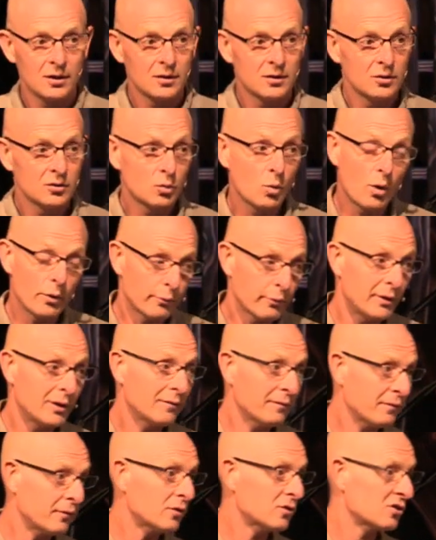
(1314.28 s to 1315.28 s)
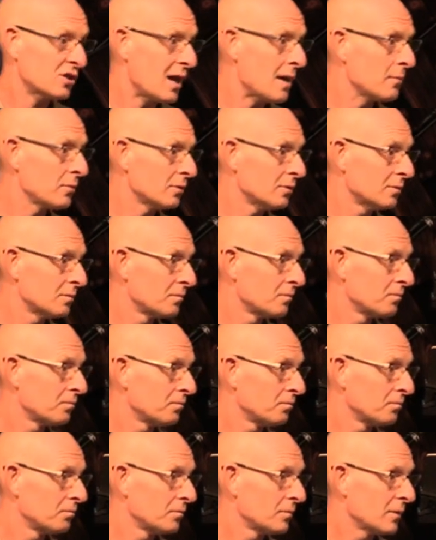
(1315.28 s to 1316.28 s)
to what we read in 1 Samuel
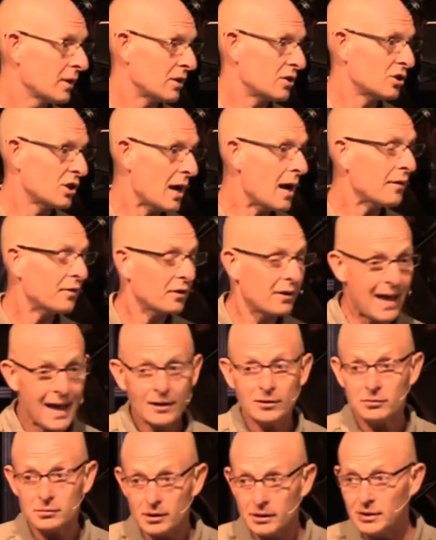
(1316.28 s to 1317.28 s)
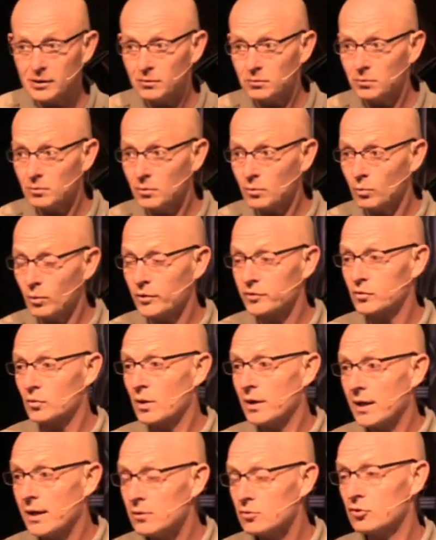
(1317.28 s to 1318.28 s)
that Jonathan actually was
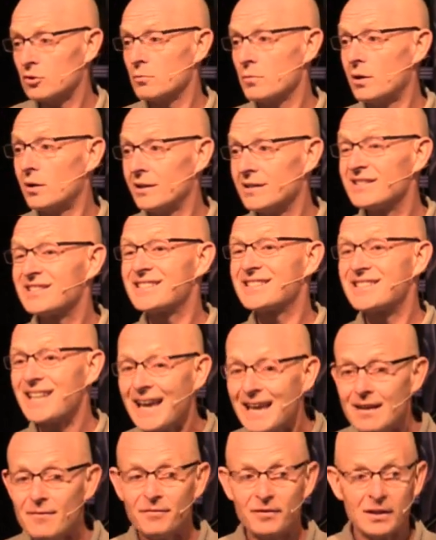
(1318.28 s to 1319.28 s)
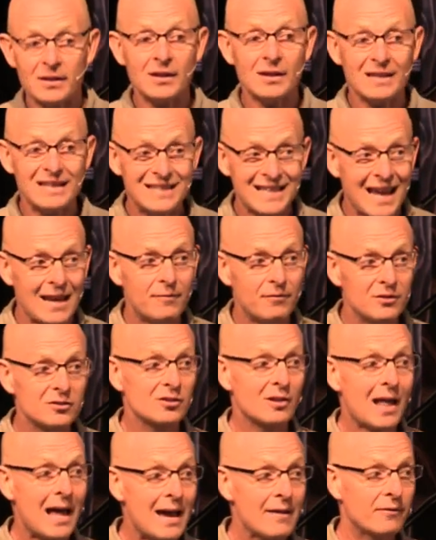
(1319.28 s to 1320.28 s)
instrumental in saving David's
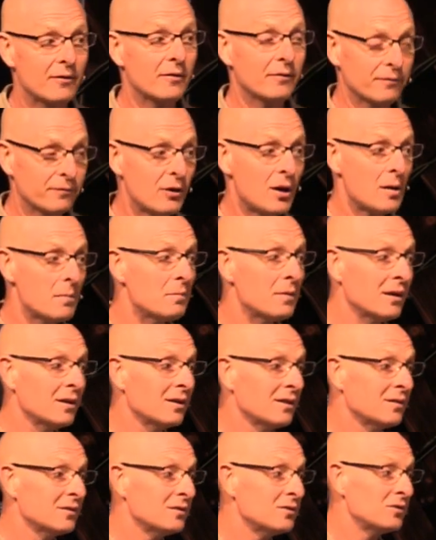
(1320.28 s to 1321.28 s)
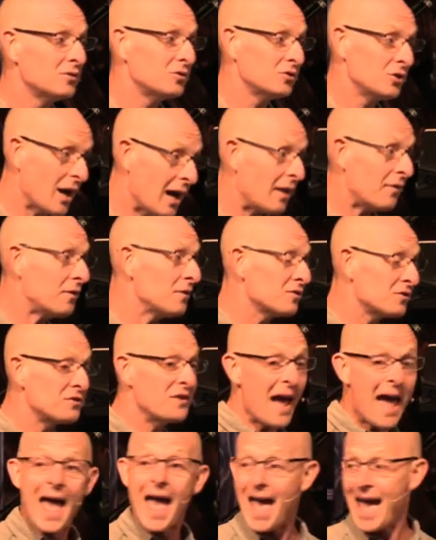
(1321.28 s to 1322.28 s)
life from Jonathan's
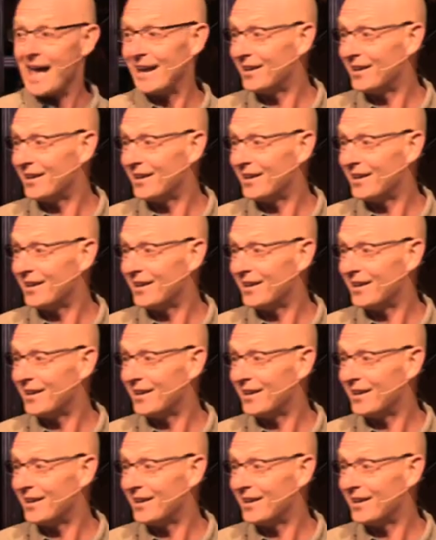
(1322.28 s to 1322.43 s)
dad.